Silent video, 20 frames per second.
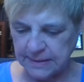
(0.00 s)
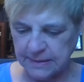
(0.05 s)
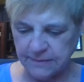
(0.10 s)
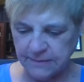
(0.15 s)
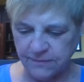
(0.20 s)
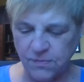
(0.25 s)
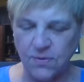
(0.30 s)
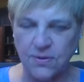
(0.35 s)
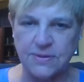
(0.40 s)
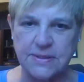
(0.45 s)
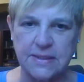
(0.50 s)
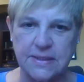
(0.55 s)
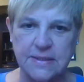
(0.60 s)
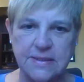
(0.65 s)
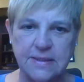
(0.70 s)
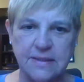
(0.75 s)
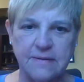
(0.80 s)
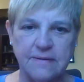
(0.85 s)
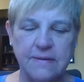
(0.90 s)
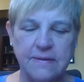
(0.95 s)
And of course,
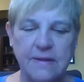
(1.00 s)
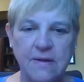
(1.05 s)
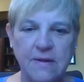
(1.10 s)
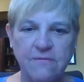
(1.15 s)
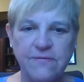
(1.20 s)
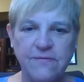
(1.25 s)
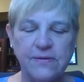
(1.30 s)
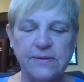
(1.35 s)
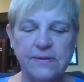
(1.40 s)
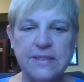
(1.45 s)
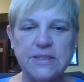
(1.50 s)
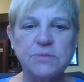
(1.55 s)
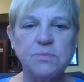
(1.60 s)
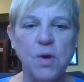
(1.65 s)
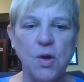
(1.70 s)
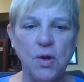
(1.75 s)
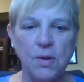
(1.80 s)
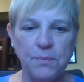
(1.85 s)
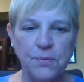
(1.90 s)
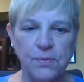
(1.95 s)
it's a fairly
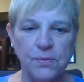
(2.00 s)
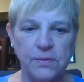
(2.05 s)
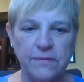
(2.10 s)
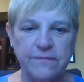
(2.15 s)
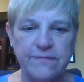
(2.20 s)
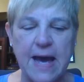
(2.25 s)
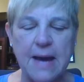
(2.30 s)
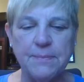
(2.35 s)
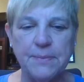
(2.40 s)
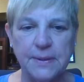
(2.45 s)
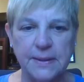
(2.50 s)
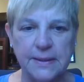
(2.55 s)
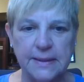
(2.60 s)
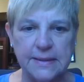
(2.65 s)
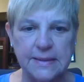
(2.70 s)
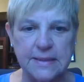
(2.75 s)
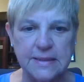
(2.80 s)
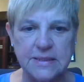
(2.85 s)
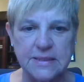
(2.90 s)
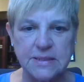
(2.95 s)
small pool of
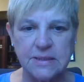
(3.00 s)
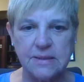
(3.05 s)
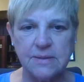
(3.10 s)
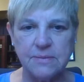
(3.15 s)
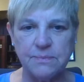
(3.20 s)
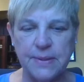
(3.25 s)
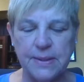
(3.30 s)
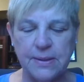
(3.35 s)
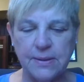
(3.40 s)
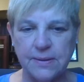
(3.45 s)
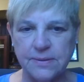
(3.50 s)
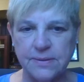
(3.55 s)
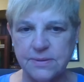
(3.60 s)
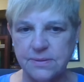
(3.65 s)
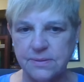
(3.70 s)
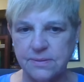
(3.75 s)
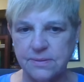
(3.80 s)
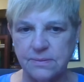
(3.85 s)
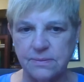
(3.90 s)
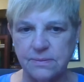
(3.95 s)
applicants compared
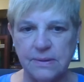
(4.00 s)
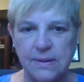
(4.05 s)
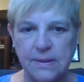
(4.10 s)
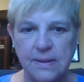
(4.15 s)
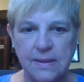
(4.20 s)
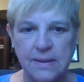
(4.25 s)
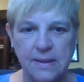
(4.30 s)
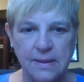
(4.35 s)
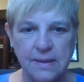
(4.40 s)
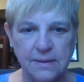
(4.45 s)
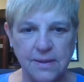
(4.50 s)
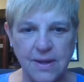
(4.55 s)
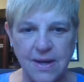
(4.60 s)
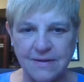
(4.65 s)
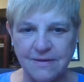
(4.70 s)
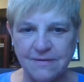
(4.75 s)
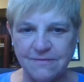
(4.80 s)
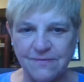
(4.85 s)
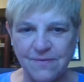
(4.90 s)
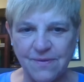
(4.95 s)
to a
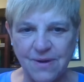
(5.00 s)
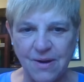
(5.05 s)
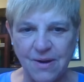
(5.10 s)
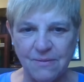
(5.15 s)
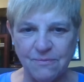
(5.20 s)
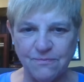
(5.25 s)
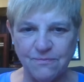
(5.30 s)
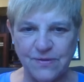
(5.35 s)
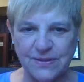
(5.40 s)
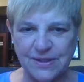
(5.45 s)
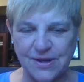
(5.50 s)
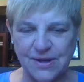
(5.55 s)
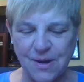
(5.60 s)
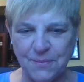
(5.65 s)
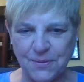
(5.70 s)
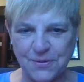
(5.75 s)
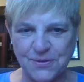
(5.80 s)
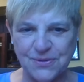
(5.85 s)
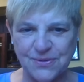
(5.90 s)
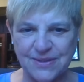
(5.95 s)
lot of funding
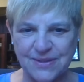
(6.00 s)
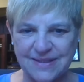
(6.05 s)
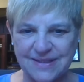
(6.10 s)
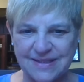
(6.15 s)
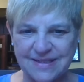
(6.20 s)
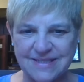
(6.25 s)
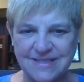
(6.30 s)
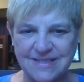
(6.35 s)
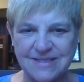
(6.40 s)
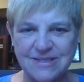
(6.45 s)
opportunities.